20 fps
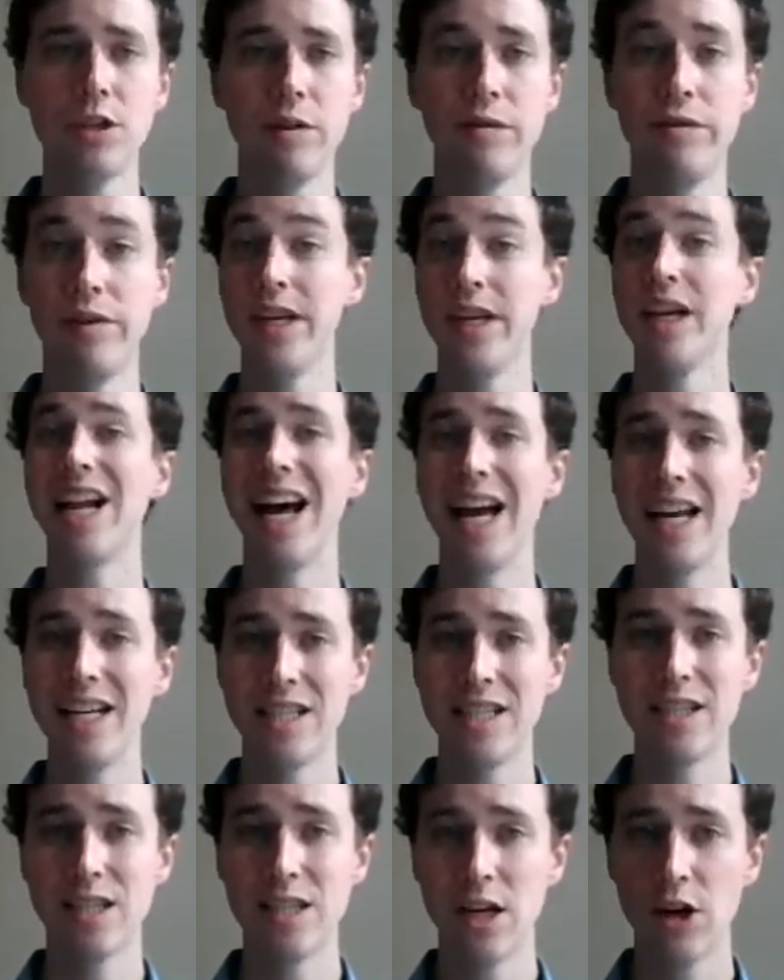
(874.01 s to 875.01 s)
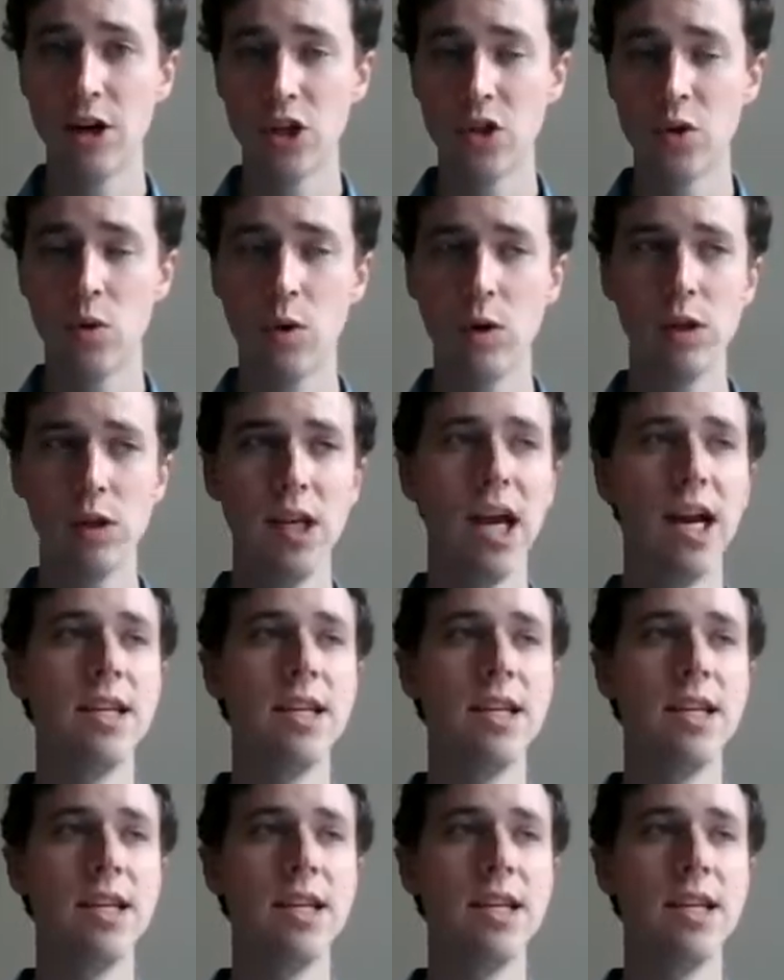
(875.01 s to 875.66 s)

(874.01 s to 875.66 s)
defeated ISIS territorially.